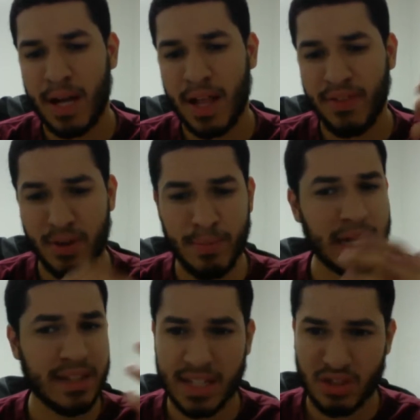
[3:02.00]
and their
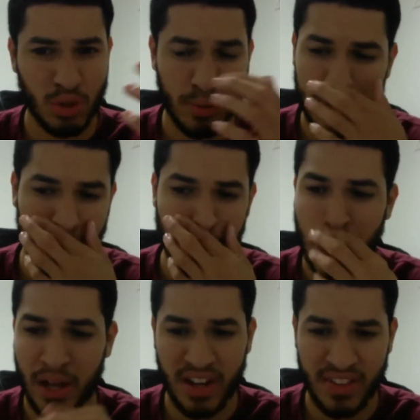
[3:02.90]
main deck still runs
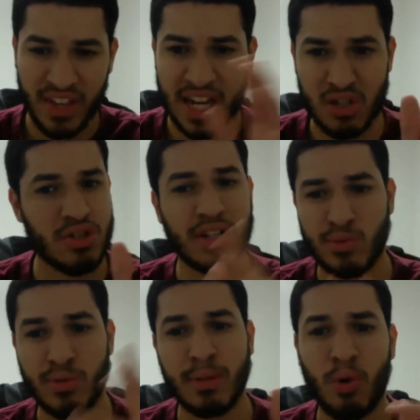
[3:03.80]
without it, and the extra deck
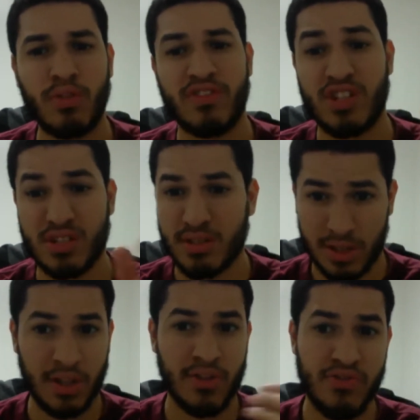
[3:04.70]
is really more of just
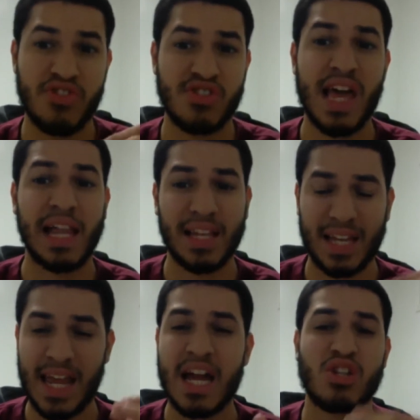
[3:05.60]
that,
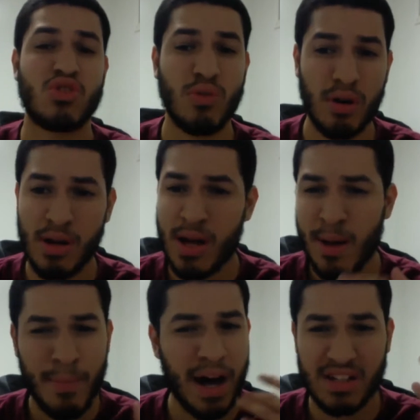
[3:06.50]
like an extra
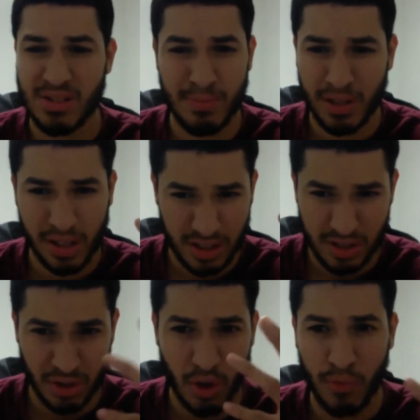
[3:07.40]
possibility
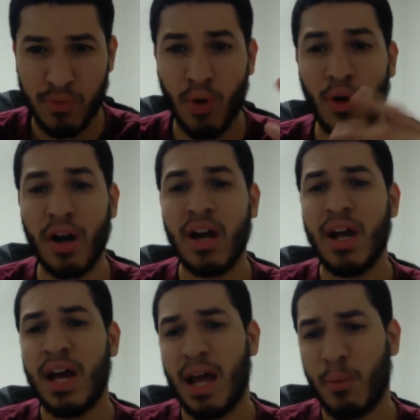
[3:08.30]
to go for
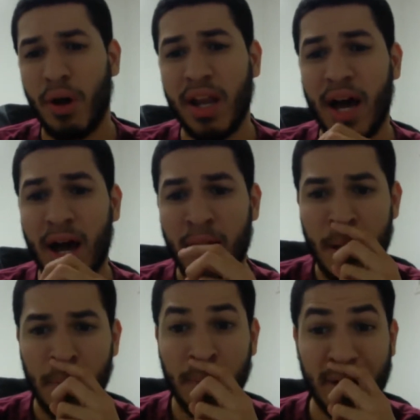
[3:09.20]
and whatnot.
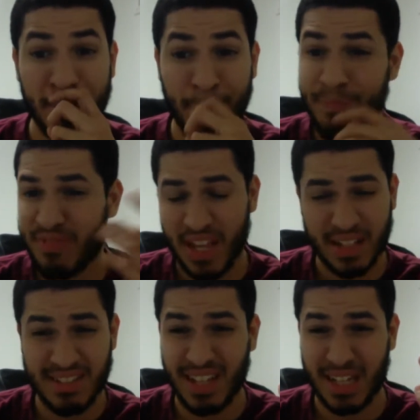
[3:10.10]
But
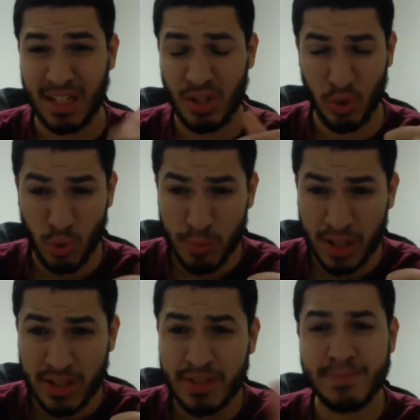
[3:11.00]
decks like
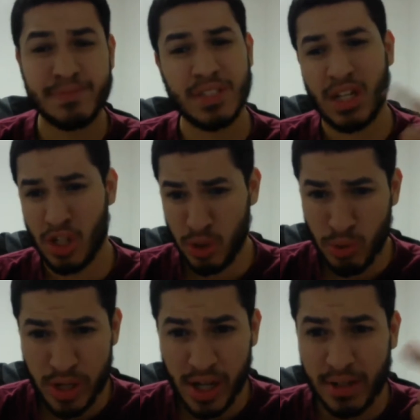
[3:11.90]
Yuma,
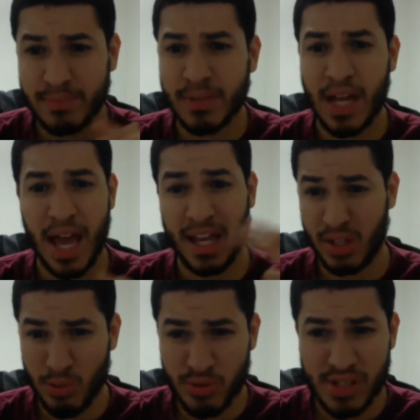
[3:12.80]
Yuya, and
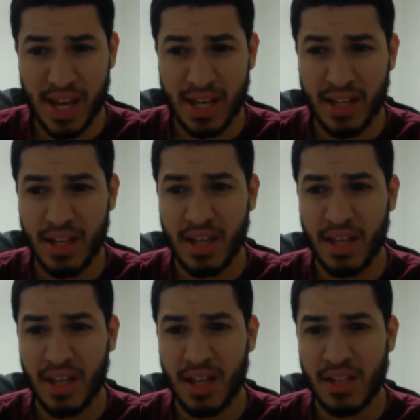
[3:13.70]
Yusei,
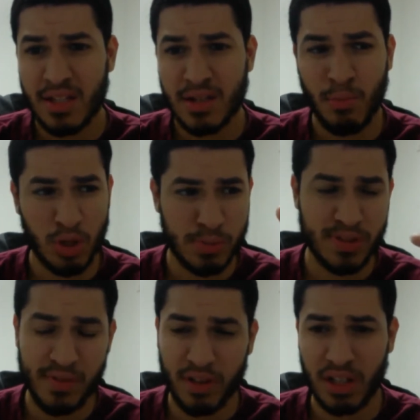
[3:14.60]
more
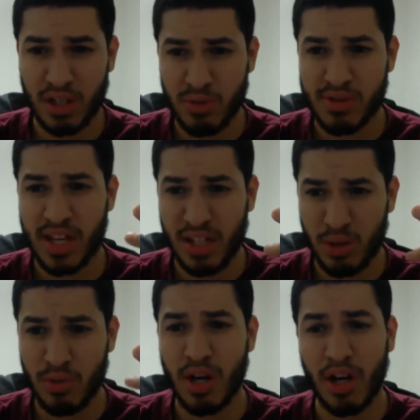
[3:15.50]
specifically Yusei and
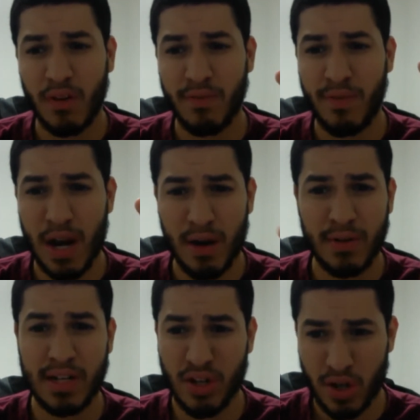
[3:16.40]
Yuya, are
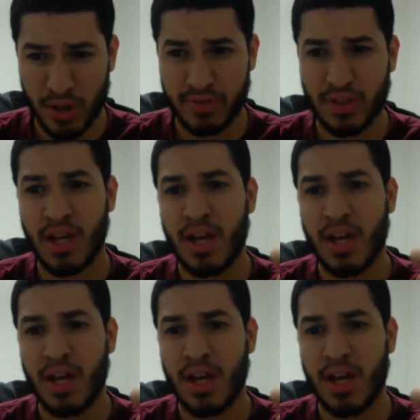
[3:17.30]
very nerfed.